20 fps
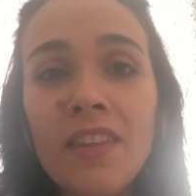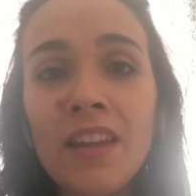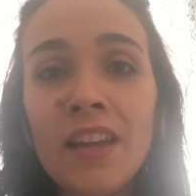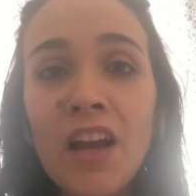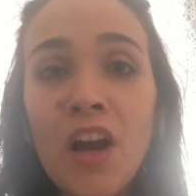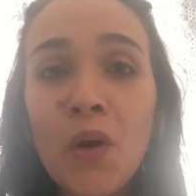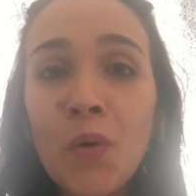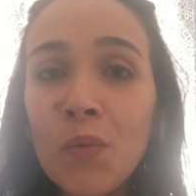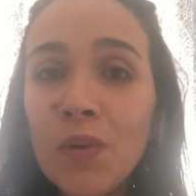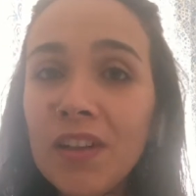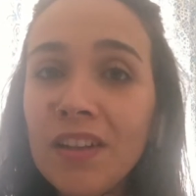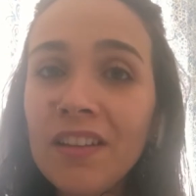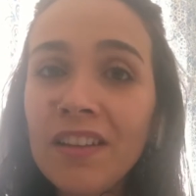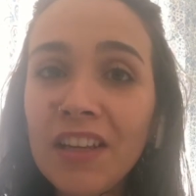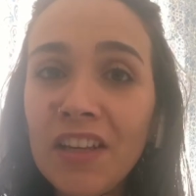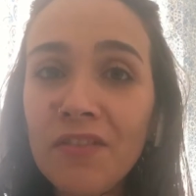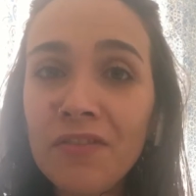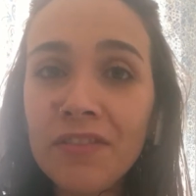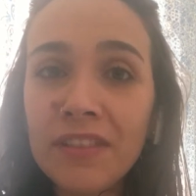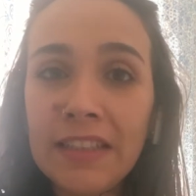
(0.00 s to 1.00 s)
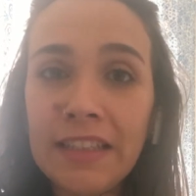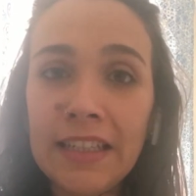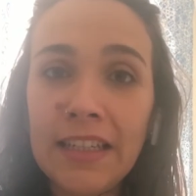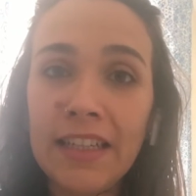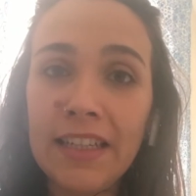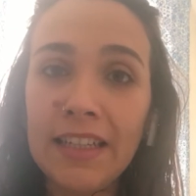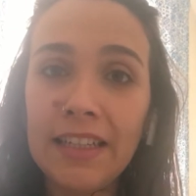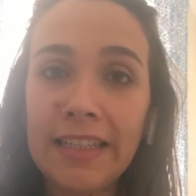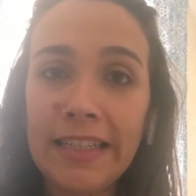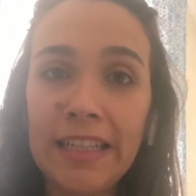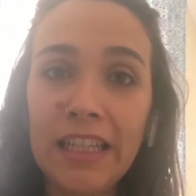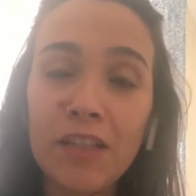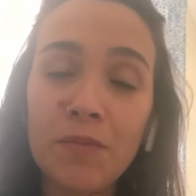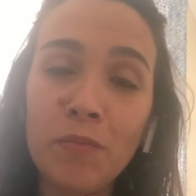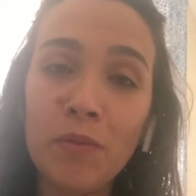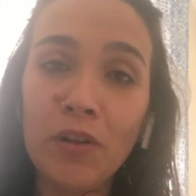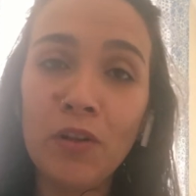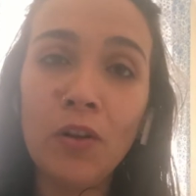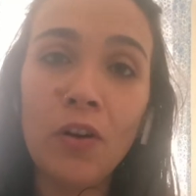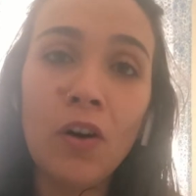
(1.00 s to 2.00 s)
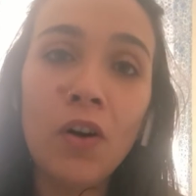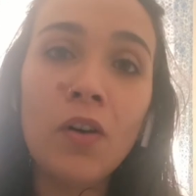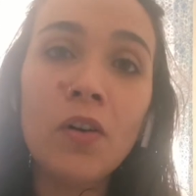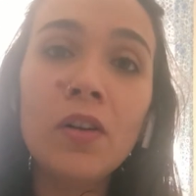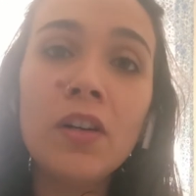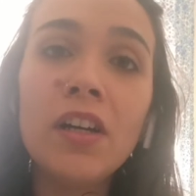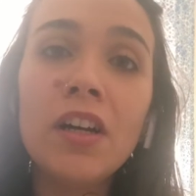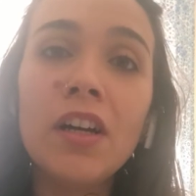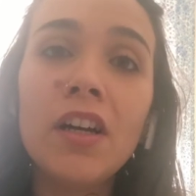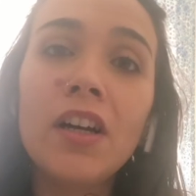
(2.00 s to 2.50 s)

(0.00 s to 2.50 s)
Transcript: I will leave the link below.